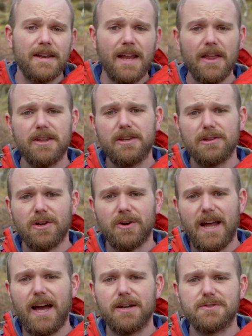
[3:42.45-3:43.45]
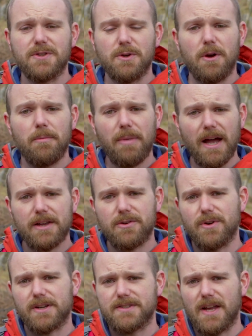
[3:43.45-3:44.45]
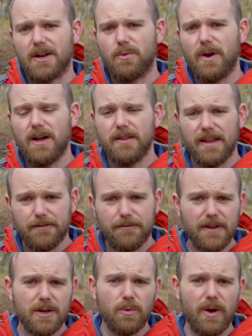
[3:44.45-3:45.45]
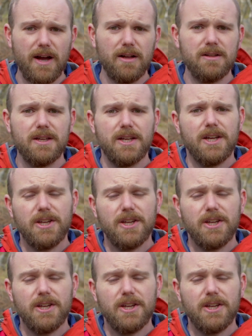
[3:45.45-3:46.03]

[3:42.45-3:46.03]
now that you learned how to pack your rucksack well and fit it well,